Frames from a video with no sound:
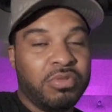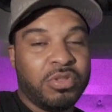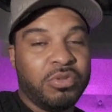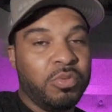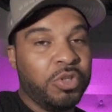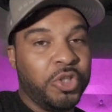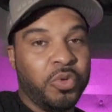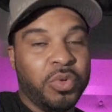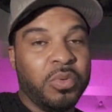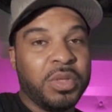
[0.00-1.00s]
Just do what
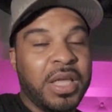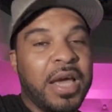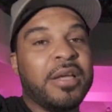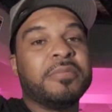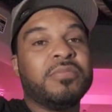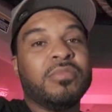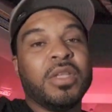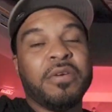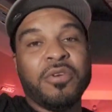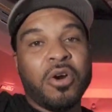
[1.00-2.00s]
you will with that.
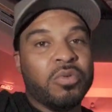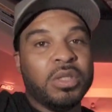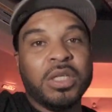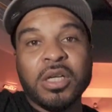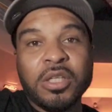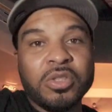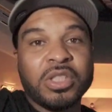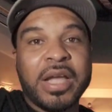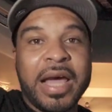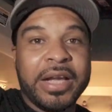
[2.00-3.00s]
If you're only going to
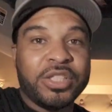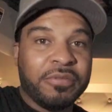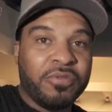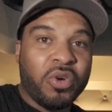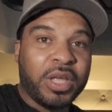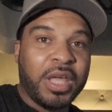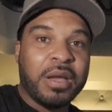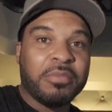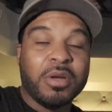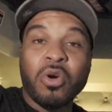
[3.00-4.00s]
use the Action 4
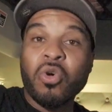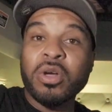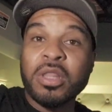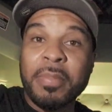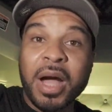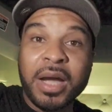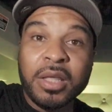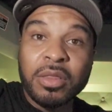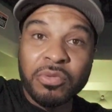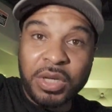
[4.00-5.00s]
camera or the
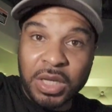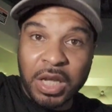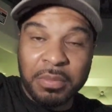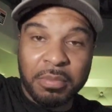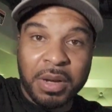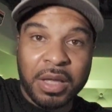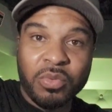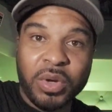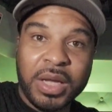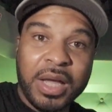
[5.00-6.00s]
Pocket 3 camera, by
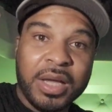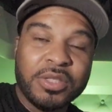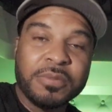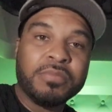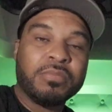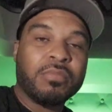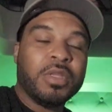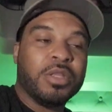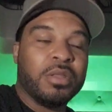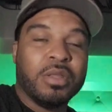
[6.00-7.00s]
the way, guys,
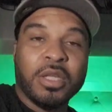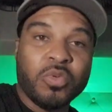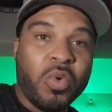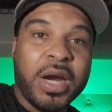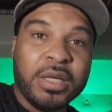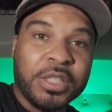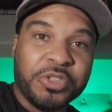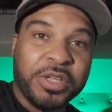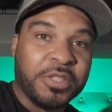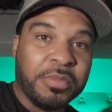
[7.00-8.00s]
this wireless
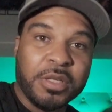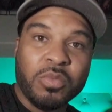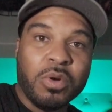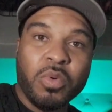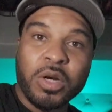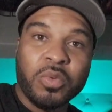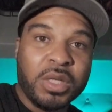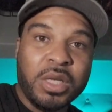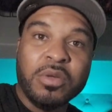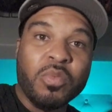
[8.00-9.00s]
transmitter will work
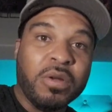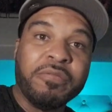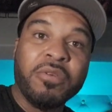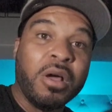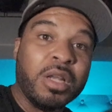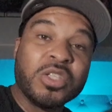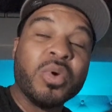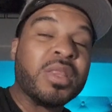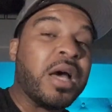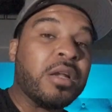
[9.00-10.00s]
with either one
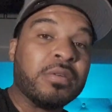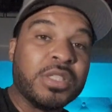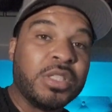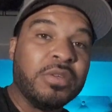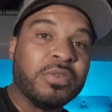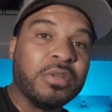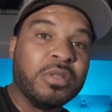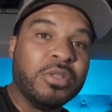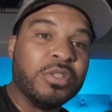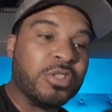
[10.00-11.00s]
flawless without a receiver.
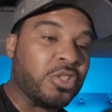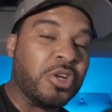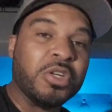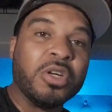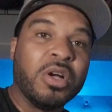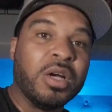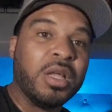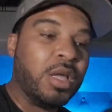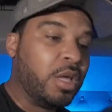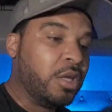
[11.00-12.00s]
You just turn it on,